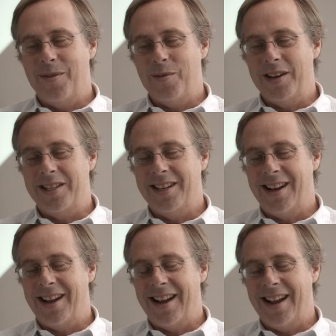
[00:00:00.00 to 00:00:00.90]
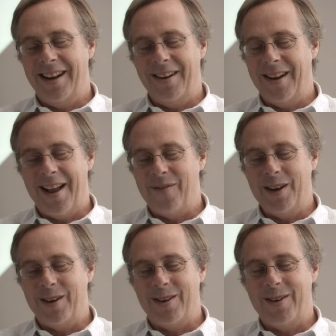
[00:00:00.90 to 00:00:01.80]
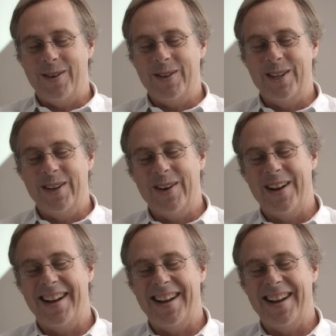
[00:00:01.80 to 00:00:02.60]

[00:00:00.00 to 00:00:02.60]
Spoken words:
which I haven't told you,